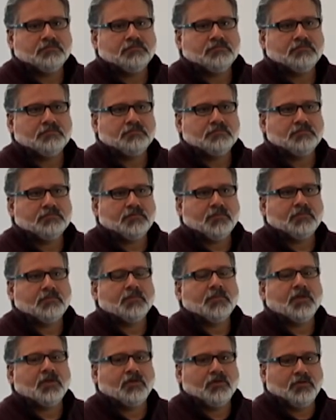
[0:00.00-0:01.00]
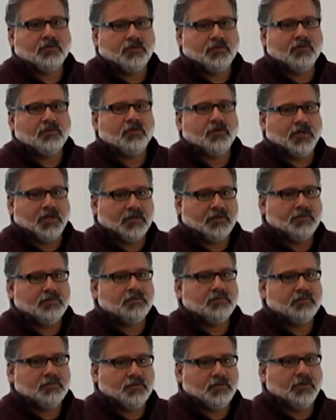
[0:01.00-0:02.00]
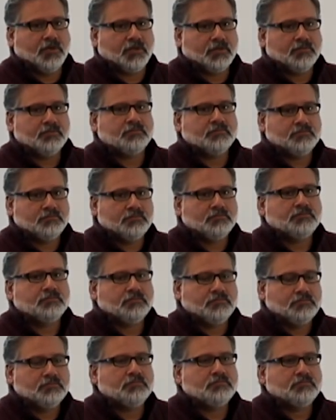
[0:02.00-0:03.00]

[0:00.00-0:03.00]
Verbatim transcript: That doesn't include local enhancements? Correct. Correct. Okay. Thank you.